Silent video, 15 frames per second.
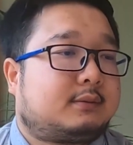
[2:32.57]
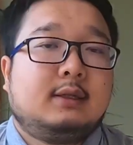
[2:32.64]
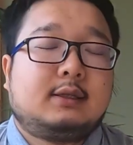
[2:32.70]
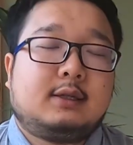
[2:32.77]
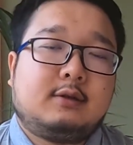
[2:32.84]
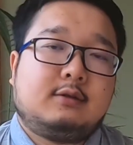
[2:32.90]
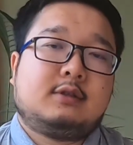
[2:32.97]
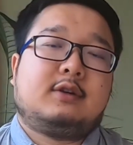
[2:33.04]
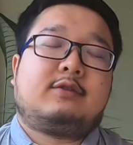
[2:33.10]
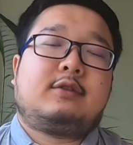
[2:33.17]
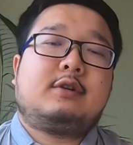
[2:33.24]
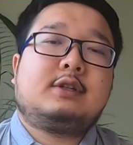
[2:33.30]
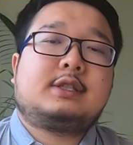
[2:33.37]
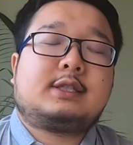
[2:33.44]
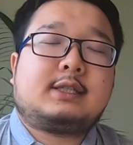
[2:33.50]
So the
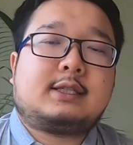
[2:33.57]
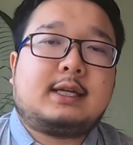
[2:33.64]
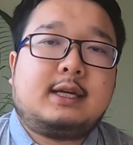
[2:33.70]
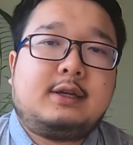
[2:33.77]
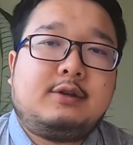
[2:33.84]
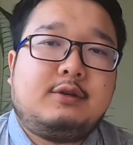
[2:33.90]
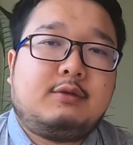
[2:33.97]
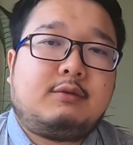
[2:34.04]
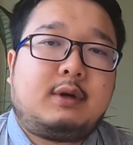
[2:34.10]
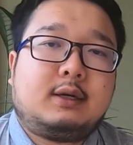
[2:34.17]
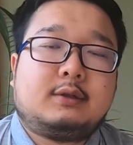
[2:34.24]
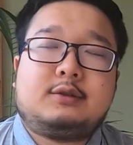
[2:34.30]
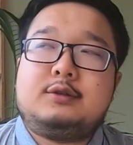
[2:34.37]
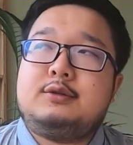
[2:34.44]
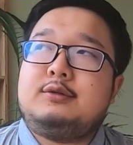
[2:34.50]
first thing you
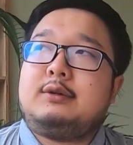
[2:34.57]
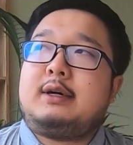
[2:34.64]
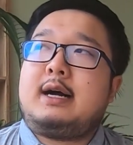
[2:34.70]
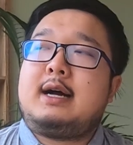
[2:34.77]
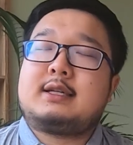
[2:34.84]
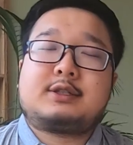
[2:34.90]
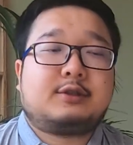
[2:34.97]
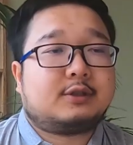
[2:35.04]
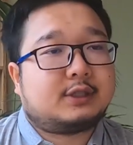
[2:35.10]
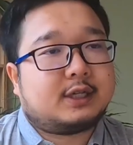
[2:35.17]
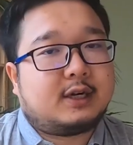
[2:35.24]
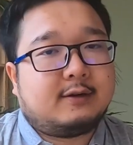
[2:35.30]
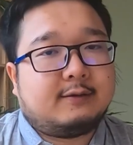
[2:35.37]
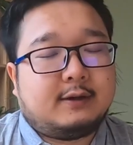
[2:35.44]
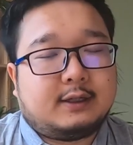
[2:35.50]
want to ask
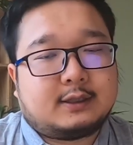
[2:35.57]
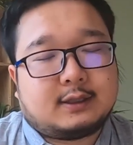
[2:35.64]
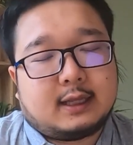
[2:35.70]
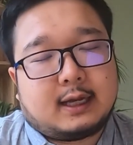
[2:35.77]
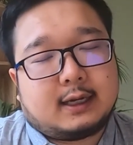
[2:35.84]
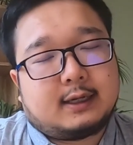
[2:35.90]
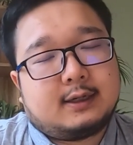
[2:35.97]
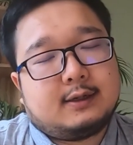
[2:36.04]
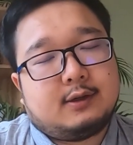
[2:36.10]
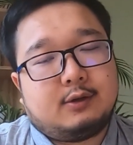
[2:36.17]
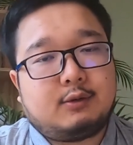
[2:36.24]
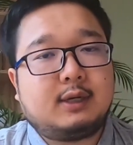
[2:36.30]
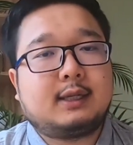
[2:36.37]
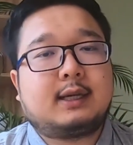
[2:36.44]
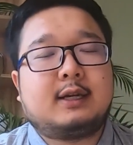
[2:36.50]
yourself is like,
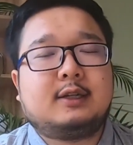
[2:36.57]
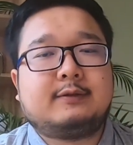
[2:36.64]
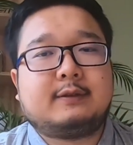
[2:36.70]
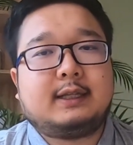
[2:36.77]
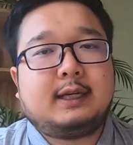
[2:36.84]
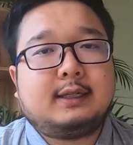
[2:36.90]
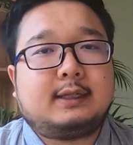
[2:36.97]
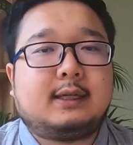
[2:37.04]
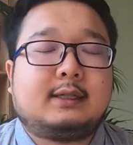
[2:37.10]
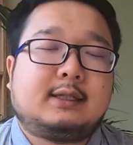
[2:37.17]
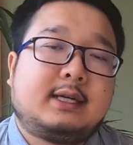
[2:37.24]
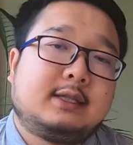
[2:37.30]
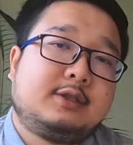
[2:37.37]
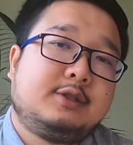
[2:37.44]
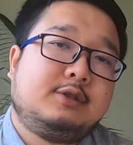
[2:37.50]
what kind of data
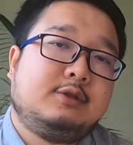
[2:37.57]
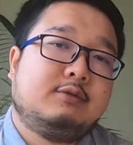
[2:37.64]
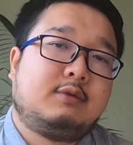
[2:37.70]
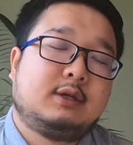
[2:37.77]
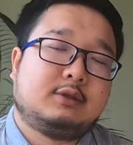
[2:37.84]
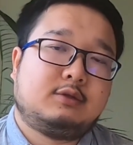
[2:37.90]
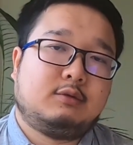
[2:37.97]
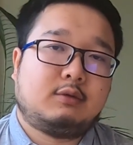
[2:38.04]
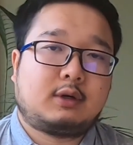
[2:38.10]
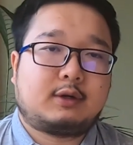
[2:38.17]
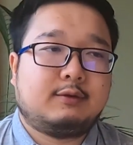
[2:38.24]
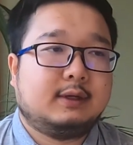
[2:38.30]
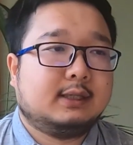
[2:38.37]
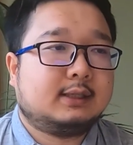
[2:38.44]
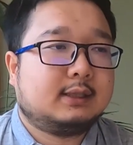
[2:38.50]
that you want to work
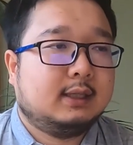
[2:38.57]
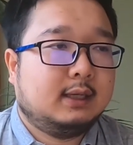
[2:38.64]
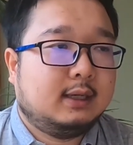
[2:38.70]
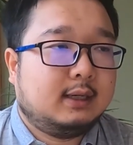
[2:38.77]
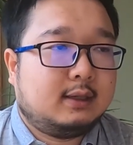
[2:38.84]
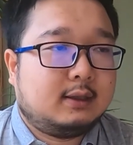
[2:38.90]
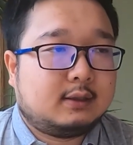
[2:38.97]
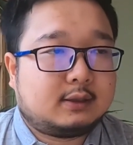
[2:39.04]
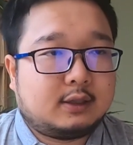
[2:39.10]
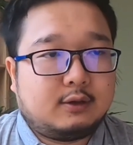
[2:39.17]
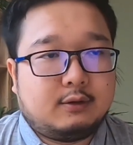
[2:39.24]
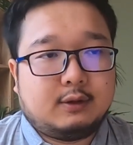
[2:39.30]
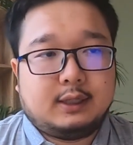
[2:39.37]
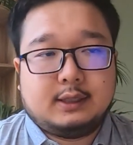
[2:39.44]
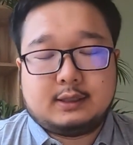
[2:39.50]
with?
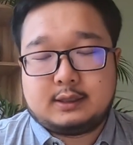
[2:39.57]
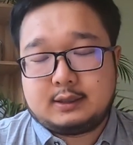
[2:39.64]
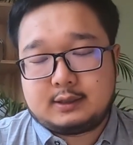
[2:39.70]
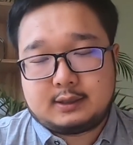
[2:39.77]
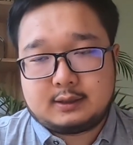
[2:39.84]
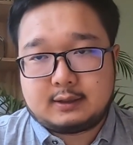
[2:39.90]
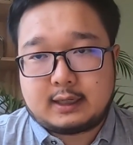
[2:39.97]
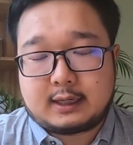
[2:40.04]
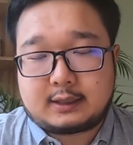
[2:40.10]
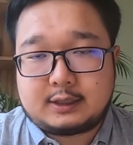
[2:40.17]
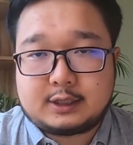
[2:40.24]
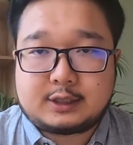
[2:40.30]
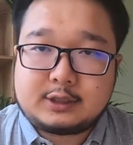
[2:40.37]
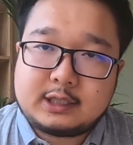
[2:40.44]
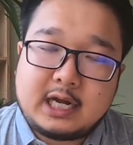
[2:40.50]
So is it like
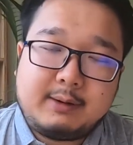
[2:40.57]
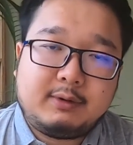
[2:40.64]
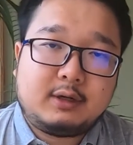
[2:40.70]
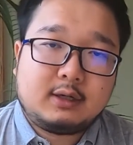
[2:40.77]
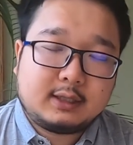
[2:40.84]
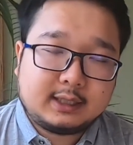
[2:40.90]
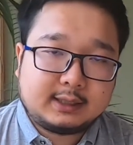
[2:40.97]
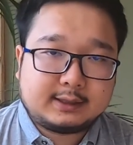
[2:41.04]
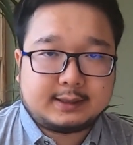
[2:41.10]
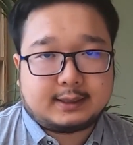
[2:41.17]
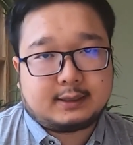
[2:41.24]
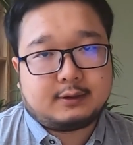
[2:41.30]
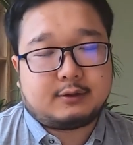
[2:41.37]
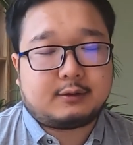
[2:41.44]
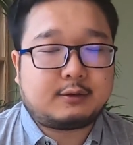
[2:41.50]
just tabular
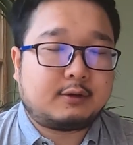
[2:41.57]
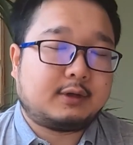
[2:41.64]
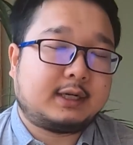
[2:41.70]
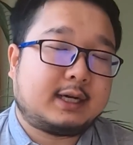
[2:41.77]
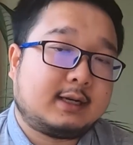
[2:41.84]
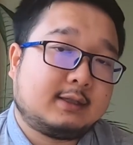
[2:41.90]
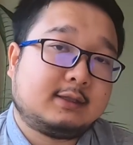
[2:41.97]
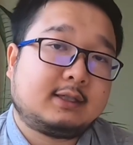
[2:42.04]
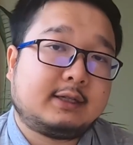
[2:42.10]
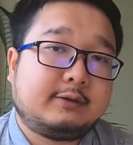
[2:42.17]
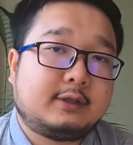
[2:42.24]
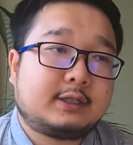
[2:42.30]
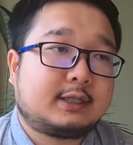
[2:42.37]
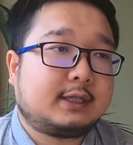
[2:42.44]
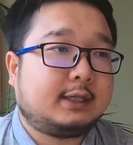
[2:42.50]
data or time
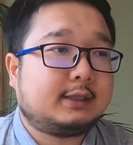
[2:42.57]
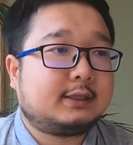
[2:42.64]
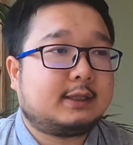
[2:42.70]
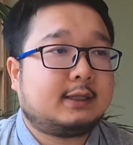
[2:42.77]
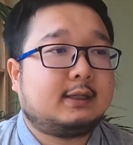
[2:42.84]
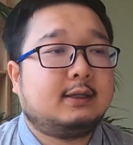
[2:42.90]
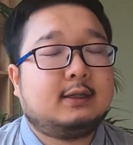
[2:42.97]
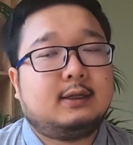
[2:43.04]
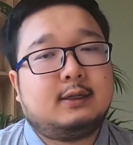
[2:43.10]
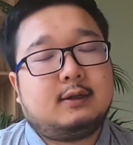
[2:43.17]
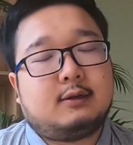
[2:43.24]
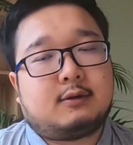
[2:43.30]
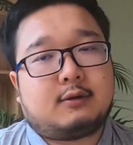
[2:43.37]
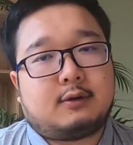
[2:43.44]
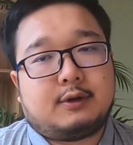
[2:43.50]
series data,
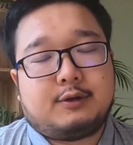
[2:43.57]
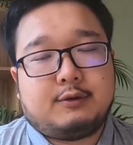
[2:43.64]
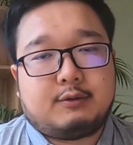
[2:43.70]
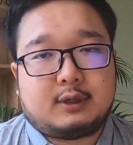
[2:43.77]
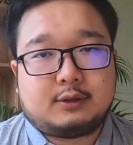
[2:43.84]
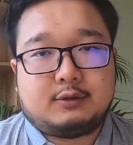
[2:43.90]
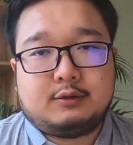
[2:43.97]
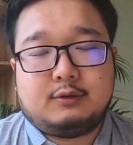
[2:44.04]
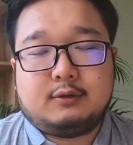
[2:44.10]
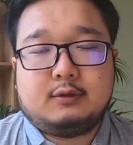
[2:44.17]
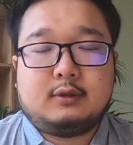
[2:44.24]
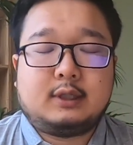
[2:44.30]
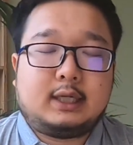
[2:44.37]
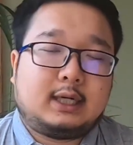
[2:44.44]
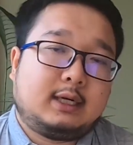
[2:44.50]
or you want
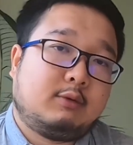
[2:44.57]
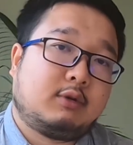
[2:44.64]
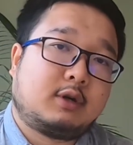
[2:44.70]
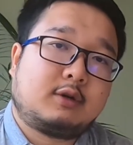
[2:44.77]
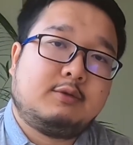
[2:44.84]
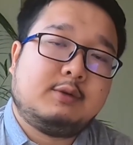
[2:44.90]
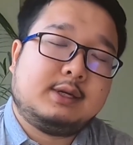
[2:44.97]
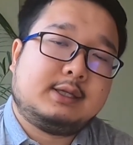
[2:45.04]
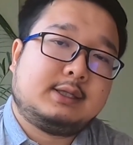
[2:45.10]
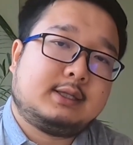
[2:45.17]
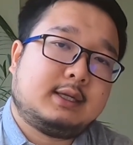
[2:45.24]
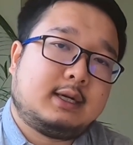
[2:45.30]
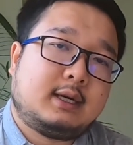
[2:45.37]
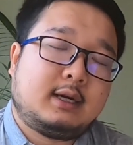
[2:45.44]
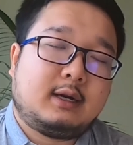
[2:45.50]
to work with
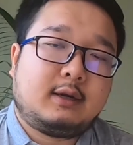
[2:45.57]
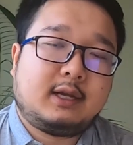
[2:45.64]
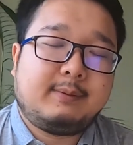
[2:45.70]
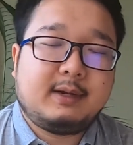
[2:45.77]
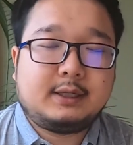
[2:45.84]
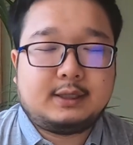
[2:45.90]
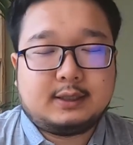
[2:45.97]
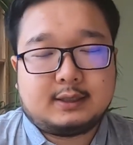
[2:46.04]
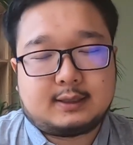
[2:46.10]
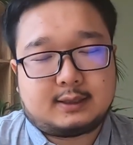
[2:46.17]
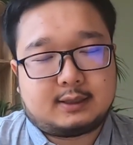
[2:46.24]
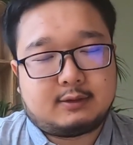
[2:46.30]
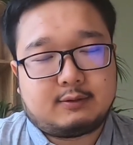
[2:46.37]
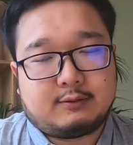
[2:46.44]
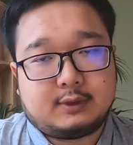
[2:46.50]

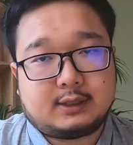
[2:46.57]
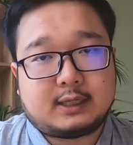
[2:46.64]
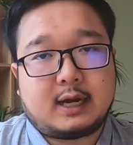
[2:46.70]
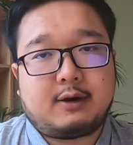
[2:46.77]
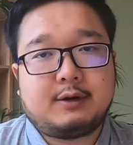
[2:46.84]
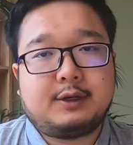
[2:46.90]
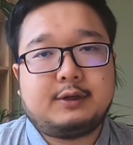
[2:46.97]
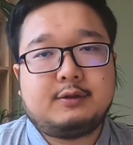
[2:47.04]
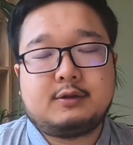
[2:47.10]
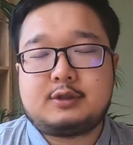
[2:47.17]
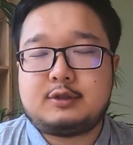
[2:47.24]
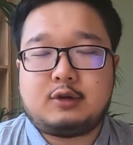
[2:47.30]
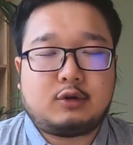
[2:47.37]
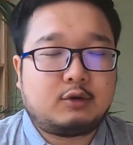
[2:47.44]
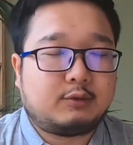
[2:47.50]
images, with
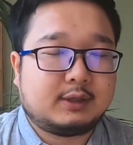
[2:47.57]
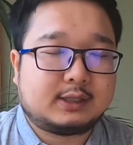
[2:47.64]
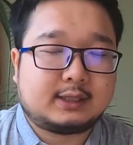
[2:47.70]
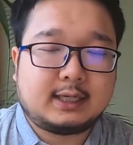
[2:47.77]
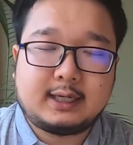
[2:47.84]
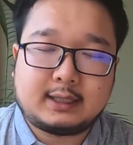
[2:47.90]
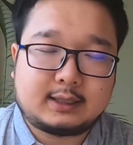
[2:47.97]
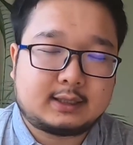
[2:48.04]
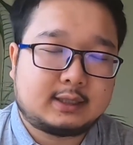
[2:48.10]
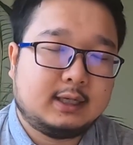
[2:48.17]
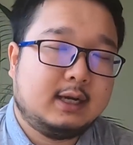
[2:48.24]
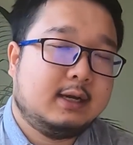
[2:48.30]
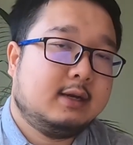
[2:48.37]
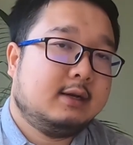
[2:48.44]
audios, or with text?